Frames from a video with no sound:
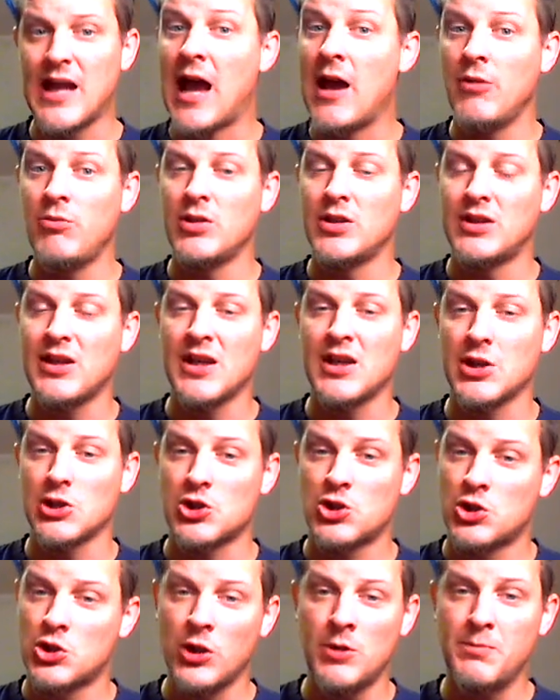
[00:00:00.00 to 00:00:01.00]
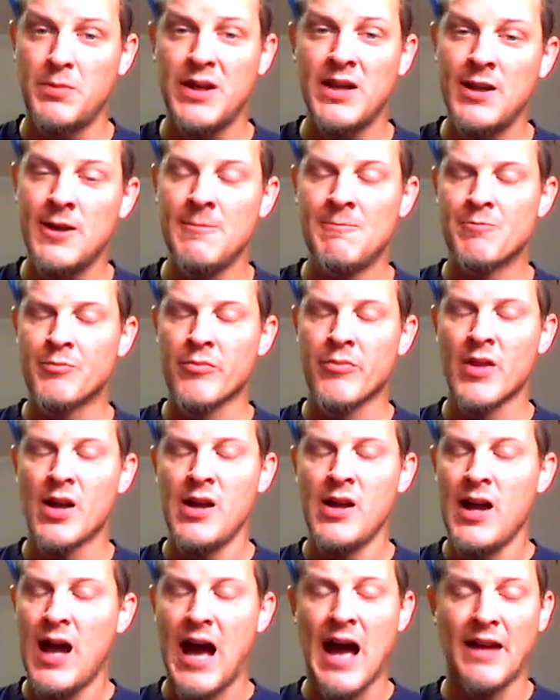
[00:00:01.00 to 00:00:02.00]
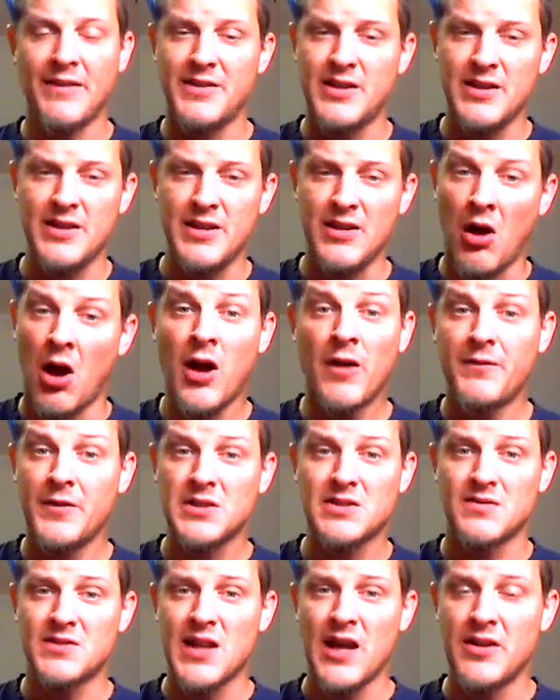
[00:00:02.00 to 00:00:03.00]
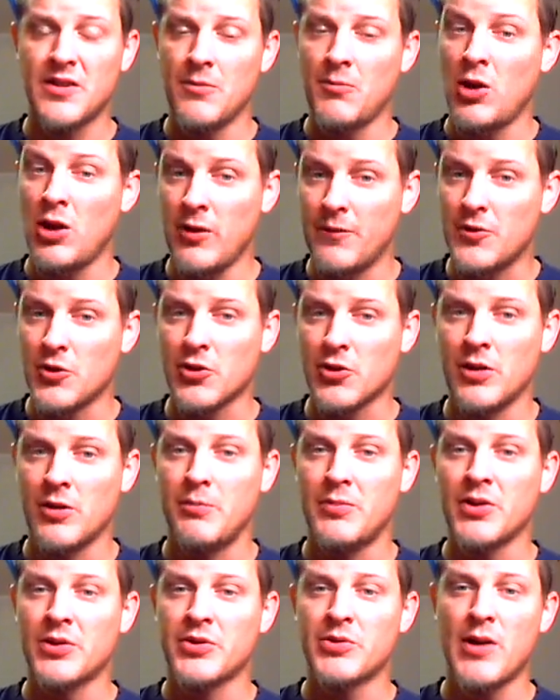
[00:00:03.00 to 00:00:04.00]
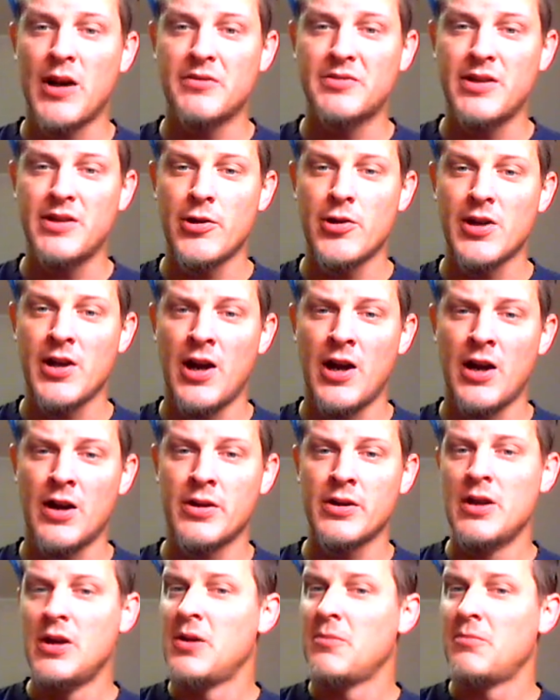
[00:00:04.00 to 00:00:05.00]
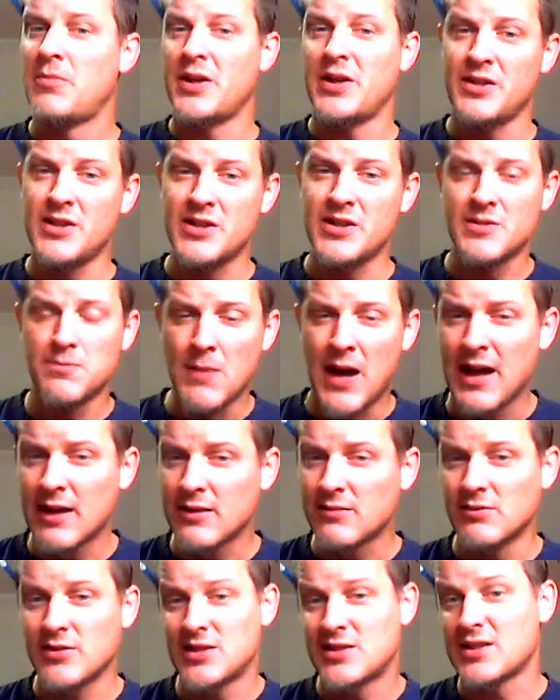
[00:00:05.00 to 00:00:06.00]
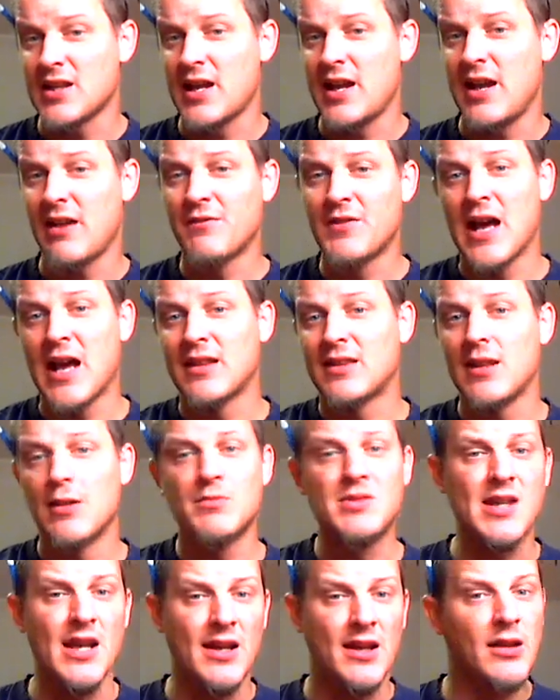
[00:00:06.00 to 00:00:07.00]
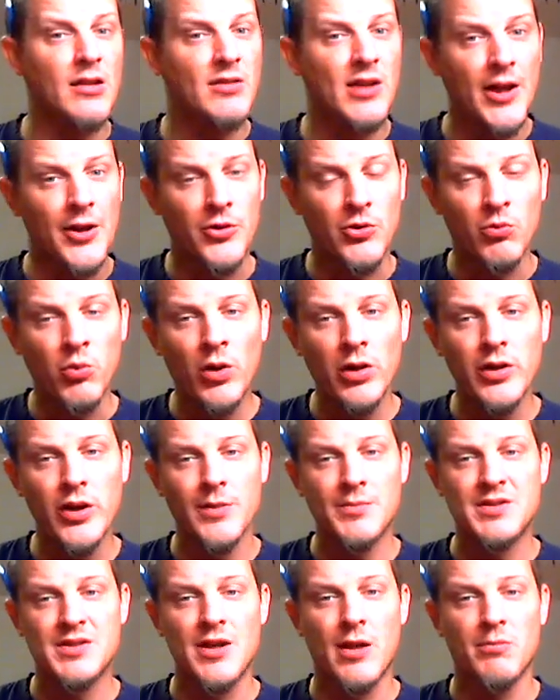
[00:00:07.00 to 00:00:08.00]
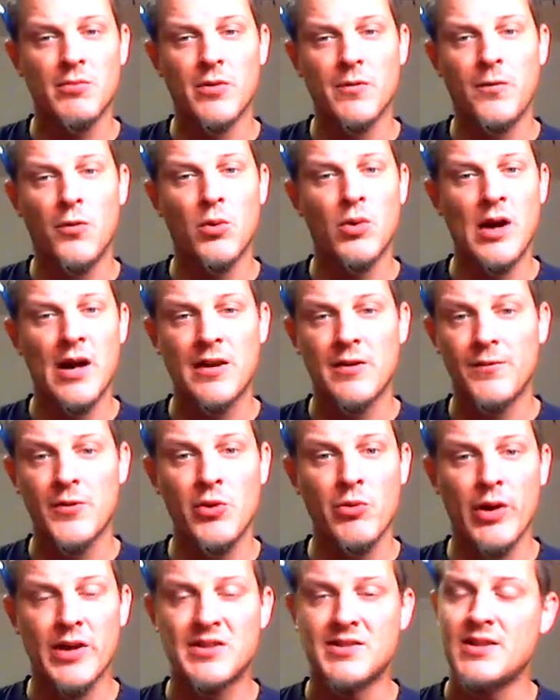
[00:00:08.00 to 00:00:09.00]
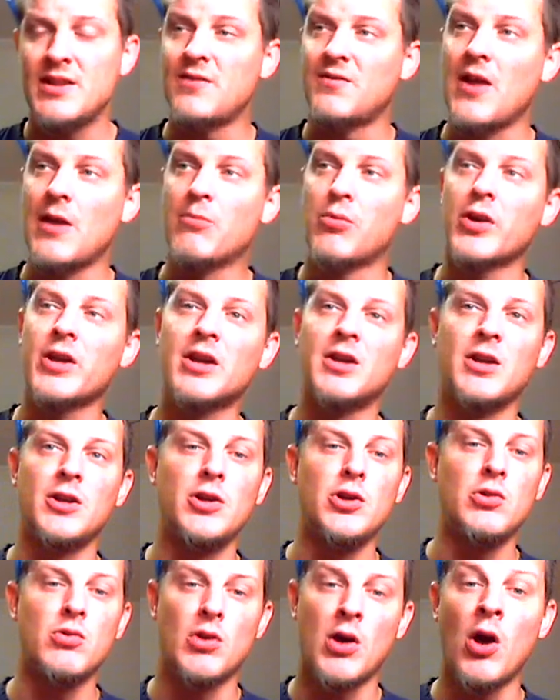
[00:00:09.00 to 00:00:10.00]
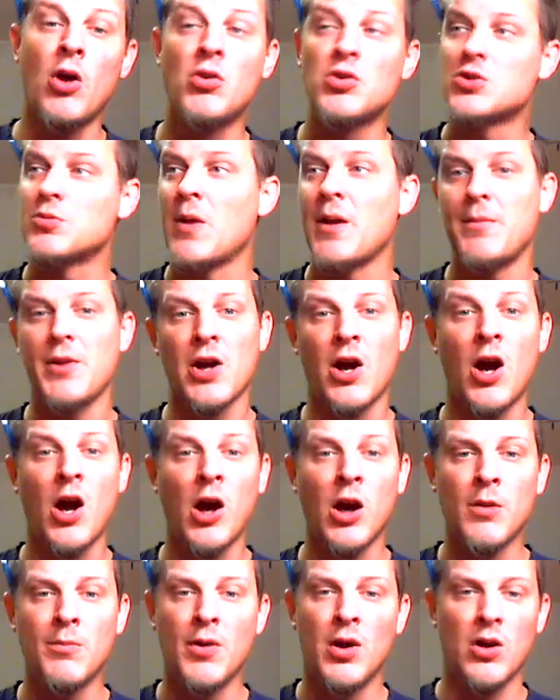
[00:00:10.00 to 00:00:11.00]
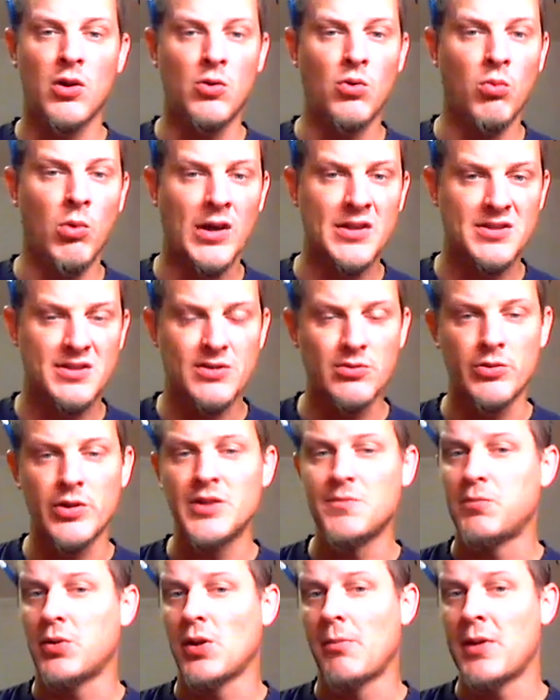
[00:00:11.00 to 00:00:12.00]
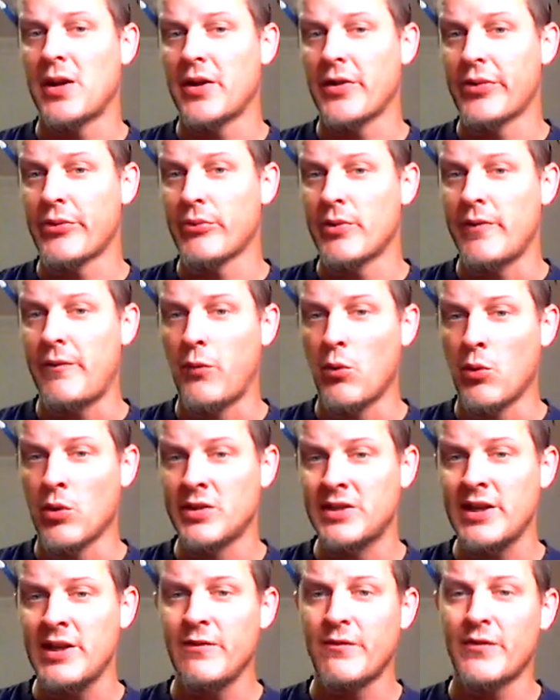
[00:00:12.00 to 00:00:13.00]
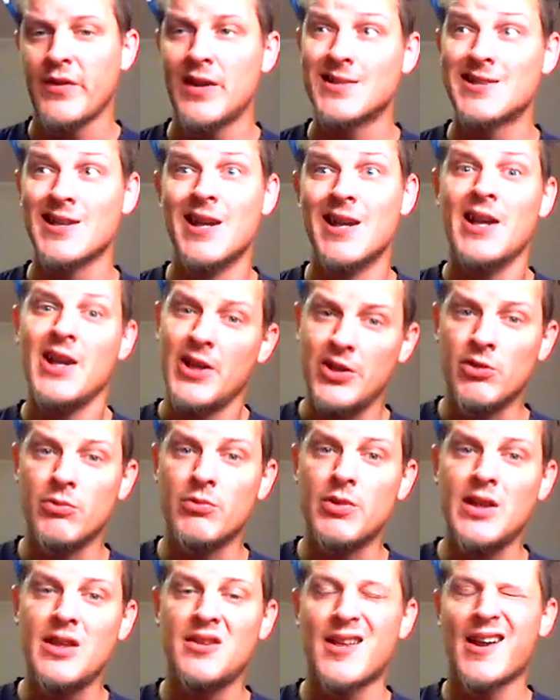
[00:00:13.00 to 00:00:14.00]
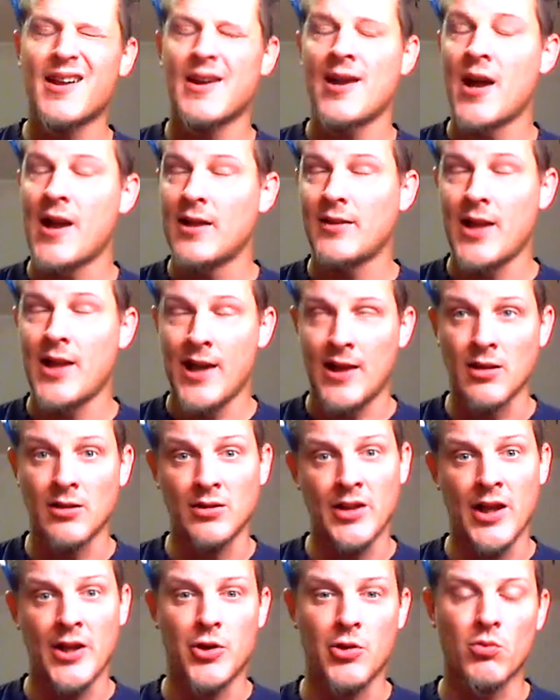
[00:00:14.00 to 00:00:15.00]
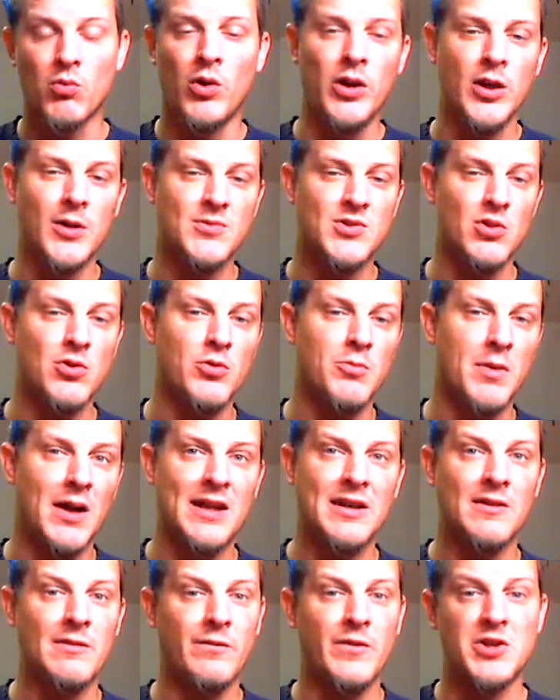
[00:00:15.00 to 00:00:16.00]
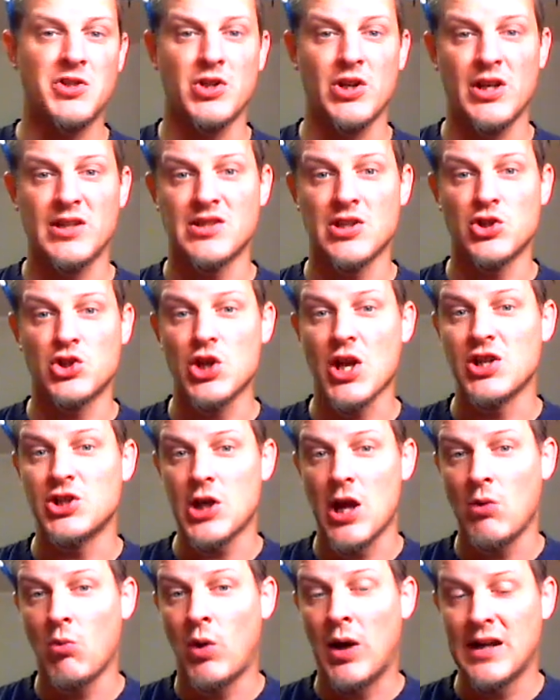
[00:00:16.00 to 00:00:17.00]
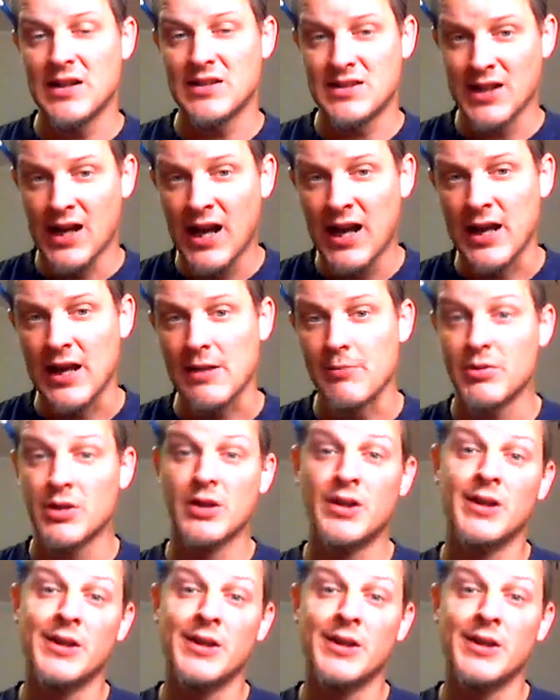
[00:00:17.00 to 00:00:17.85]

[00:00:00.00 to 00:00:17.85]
I would think it should be on the offensive side of the ball if you're going to build around Derek Carr, but in this mock, let's say I've got them taking Leonard Williams, number four, out of USC. If they bring in a new coach, maybe a Harbaugh, who wants to implement a 3-4 defense, you need that guy like a Leonard Williams, who you might envision as a J.J. Watt type.